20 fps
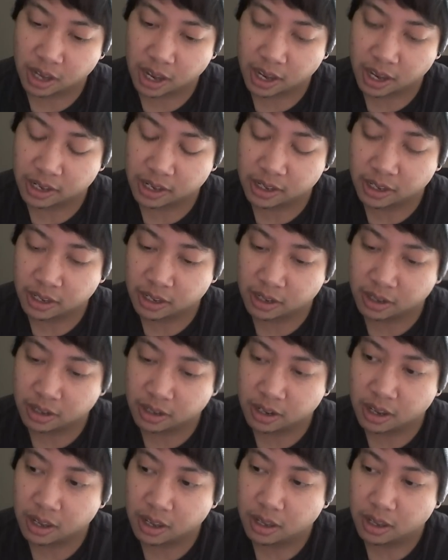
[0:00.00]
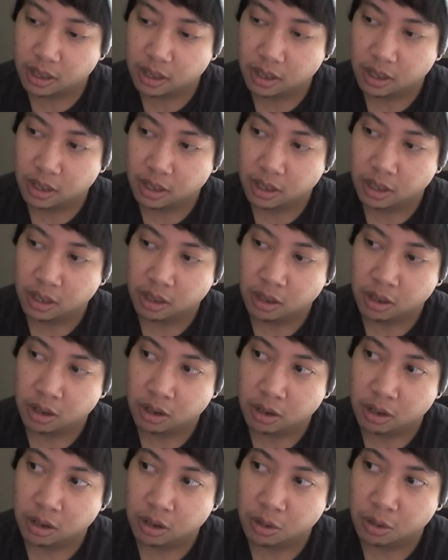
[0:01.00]
I can
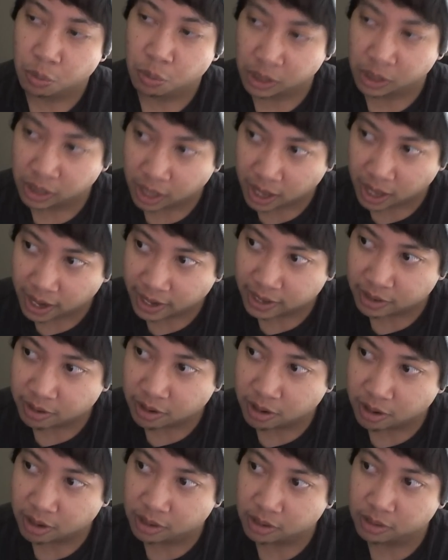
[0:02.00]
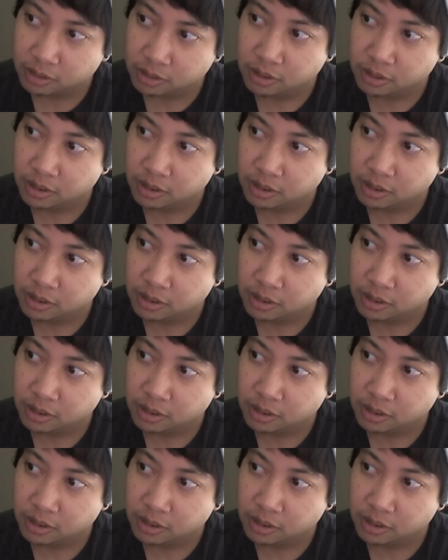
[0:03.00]
rely on